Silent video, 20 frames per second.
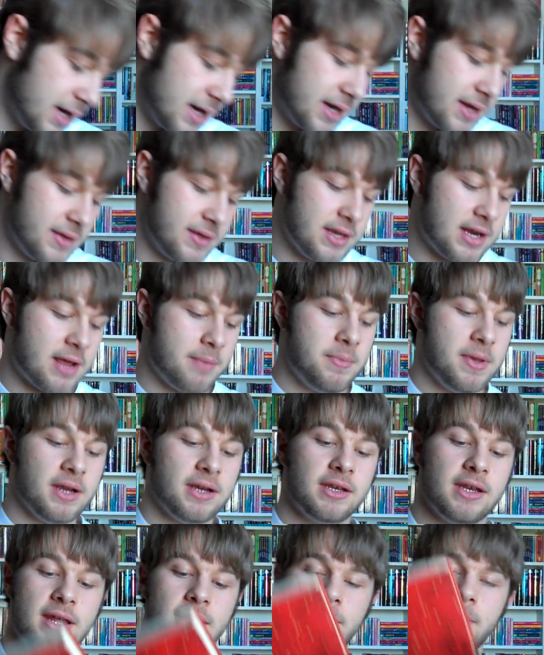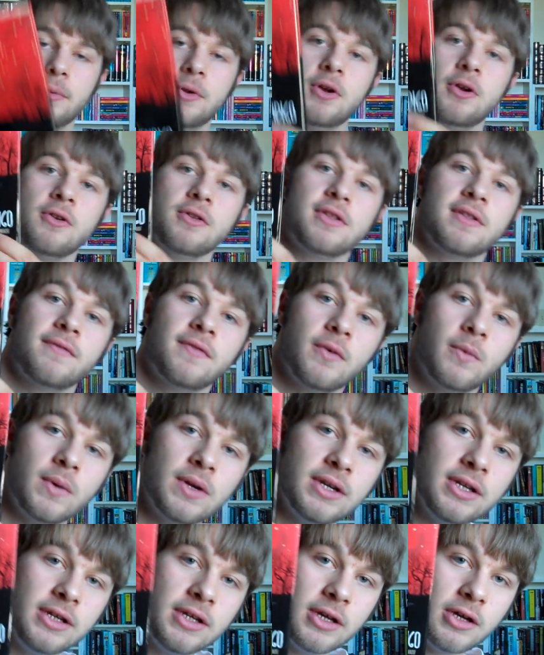Uh, then I picked up Curse of the
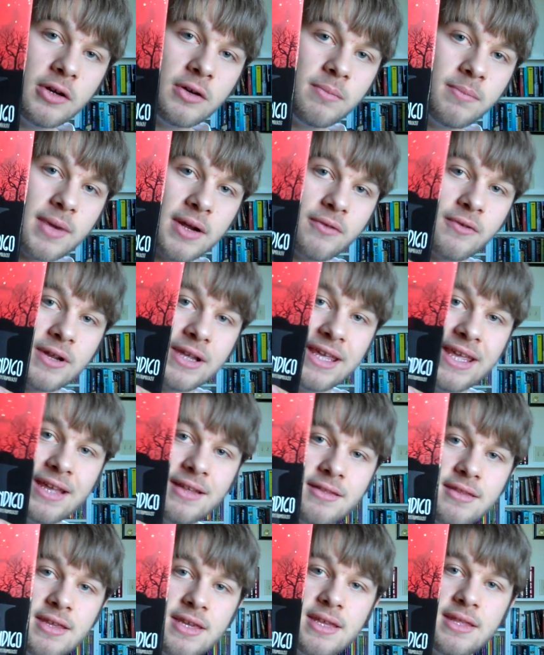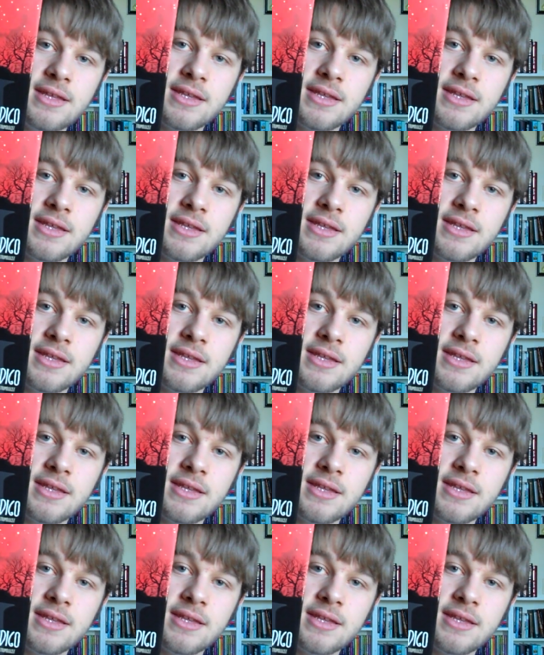Wendigo by Rick Yancey.